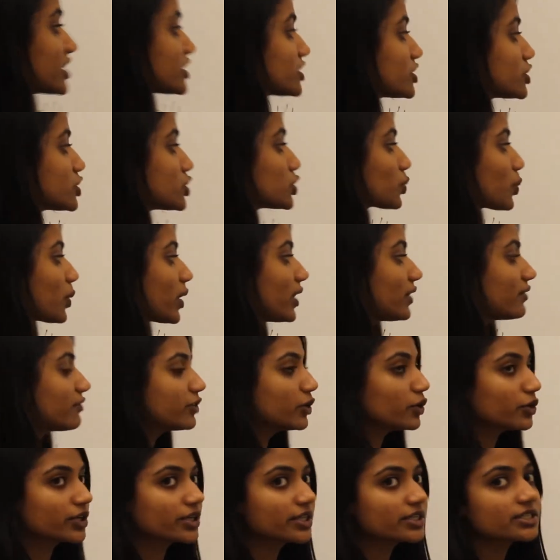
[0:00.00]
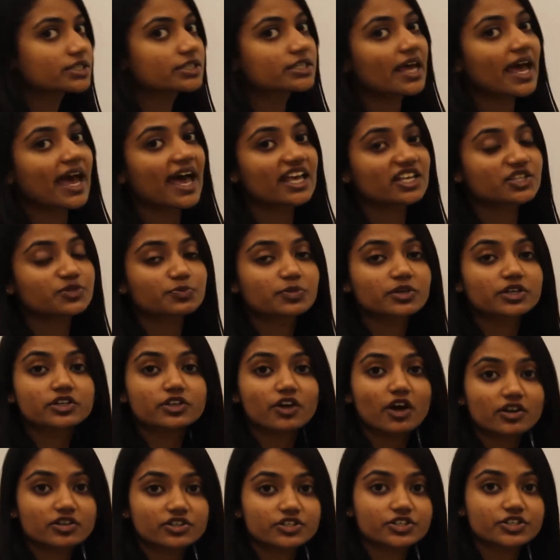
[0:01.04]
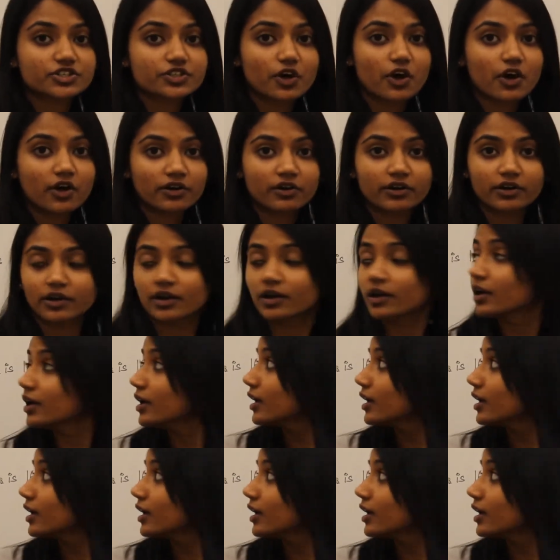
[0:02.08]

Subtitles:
is 12 units as per doctor's order.